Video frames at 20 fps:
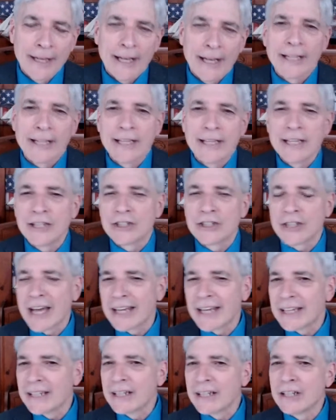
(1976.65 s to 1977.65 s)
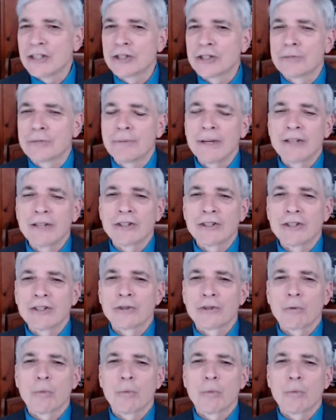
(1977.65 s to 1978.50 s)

And he said in his speeches,